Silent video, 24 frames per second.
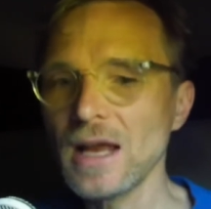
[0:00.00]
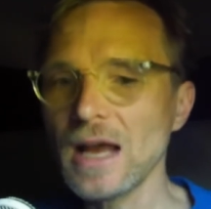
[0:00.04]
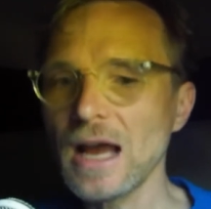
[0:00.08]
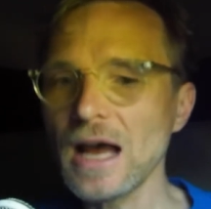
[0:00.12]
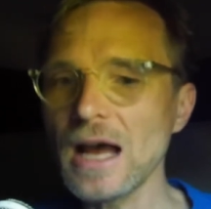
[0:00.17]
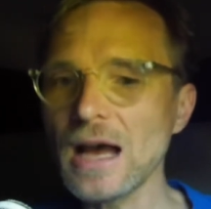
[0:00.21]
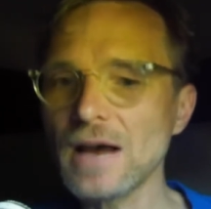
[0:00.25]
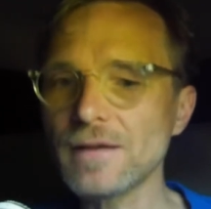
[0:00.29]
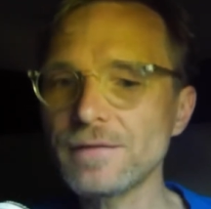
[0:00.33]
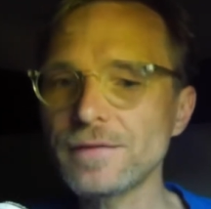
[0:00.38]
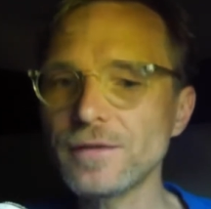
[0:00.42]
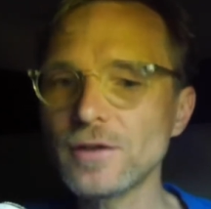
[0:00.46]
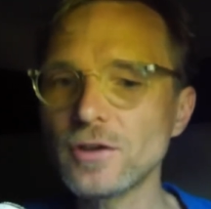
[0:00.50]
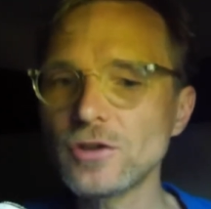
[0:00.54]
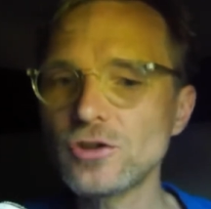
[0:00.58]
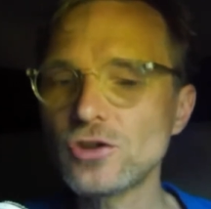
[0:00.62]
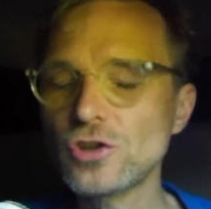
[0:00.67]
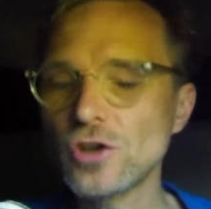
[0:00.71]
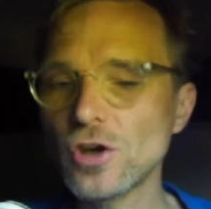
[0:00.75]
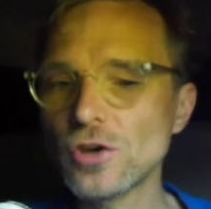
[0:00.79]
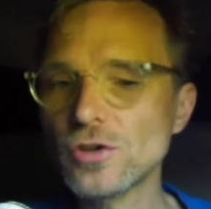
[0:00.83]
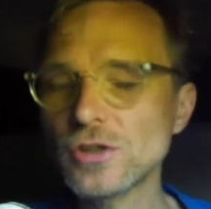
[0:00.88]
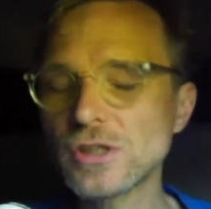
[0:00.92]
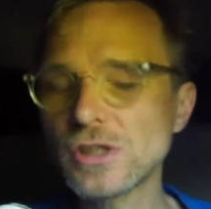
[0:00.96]
have
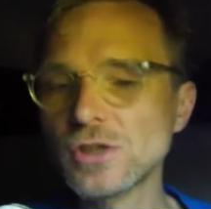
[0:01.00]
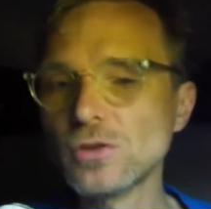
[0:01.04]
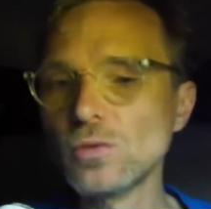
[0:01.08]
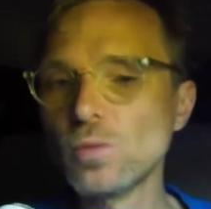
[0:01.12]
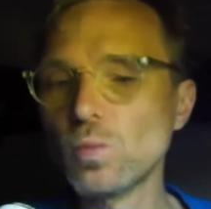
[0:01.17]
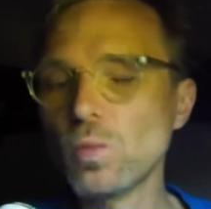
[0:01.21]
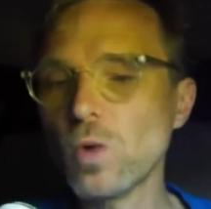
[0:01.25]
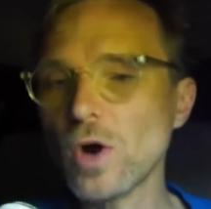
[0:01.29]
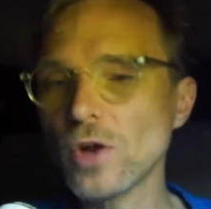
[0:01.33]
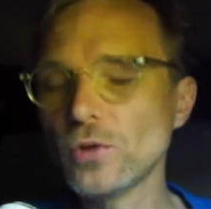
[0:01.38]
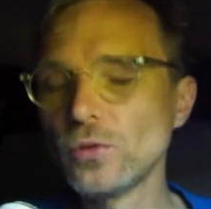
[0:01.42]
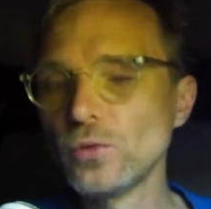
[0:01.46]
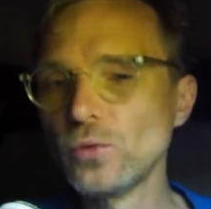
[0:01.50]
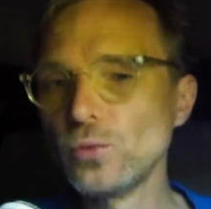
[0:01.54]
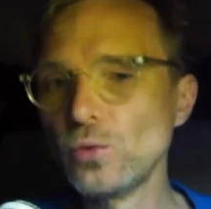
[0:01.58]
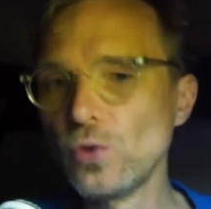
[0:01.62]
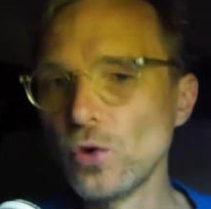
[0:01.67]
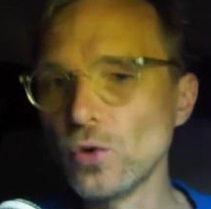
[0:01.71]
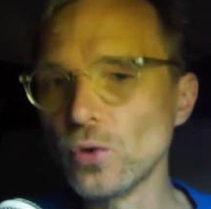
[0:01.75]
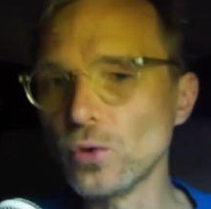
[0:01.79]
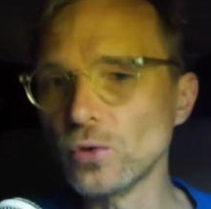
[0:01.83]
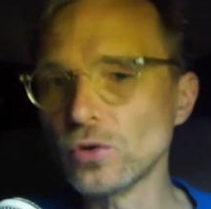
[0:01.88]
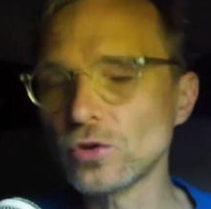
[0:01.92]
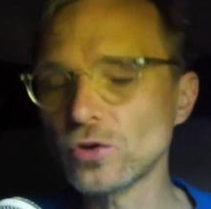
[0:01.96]
chosen one
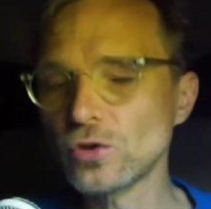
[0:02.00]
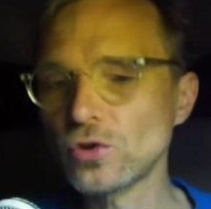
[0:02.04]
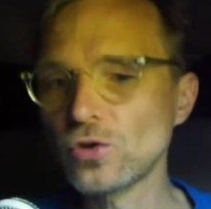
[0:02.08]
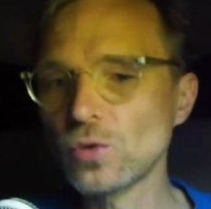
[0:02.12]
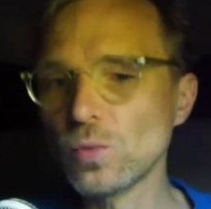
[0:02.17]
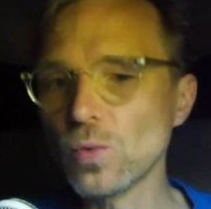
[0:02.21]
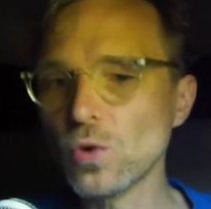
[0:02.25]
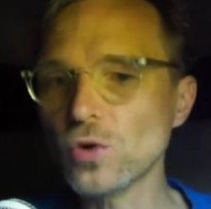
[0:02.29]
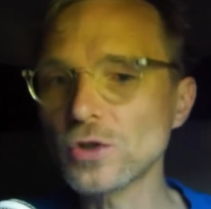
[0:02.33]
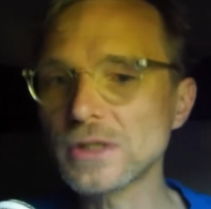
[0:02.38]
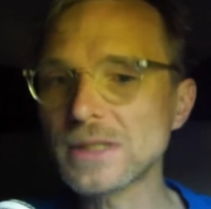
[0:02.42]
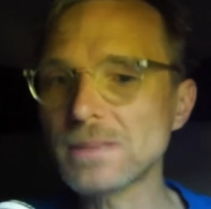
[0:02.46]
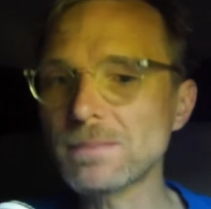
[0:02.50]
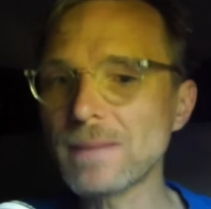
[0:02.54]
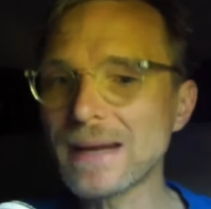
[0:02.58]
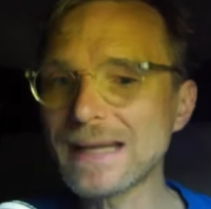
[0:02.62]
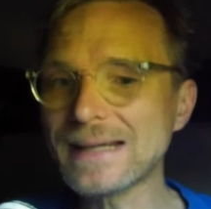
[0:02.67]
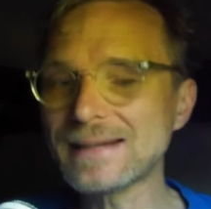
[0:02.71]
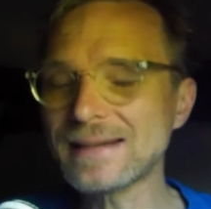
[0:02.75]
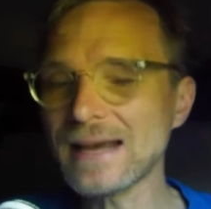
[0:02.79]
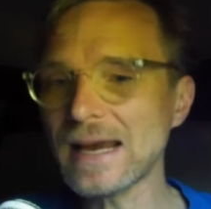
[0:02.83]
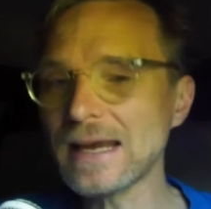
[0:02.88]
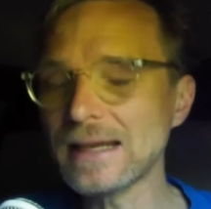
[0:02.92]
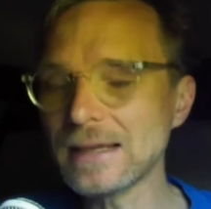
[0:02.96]
route towards
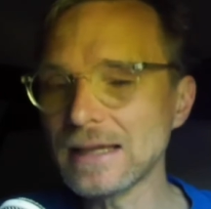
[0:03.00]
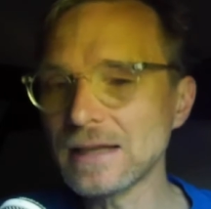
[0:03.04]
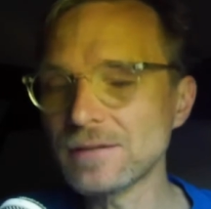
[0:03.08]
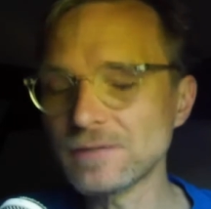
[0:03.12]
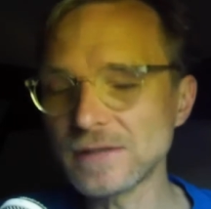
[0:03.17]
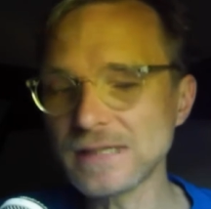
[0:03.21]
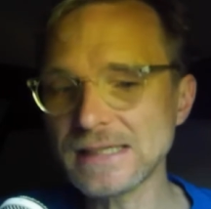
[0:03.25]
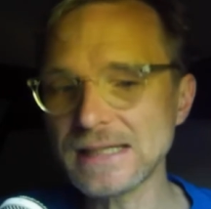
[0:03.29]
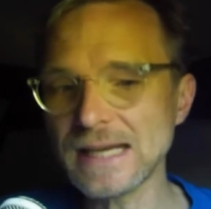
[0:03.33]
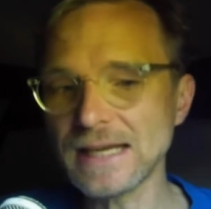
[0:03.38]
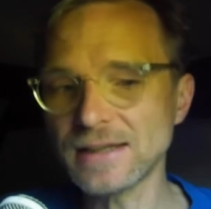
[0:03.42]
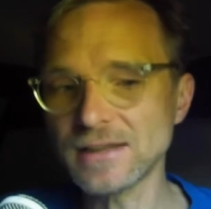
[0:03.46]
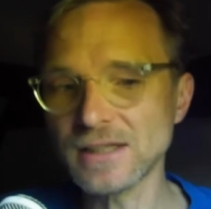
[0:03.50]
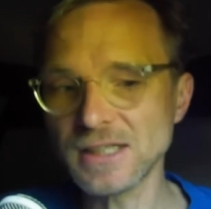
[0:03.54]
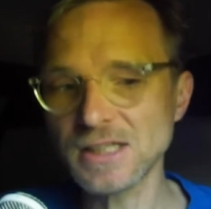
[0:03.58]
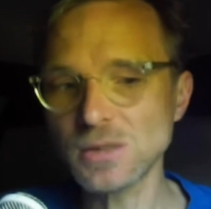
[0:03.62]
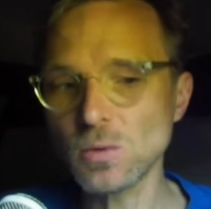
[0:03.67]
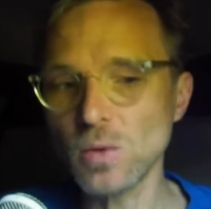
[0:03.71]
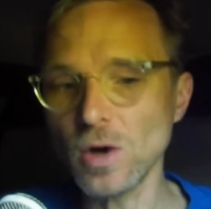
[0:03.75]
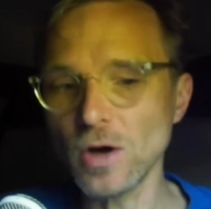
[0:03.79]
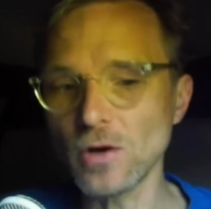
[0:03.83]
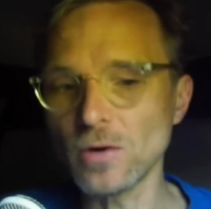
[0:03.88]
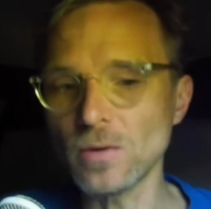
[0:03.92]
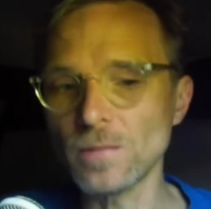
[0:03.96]
maintaining the status
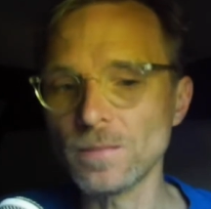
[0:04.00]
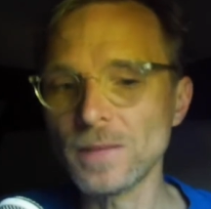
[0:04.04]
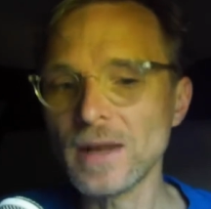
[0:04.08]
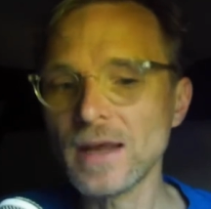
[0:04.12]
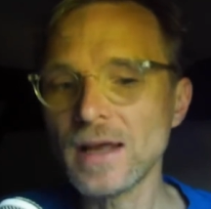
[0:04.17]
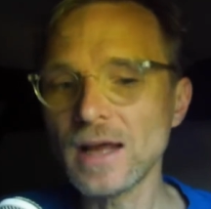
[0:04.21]
quo,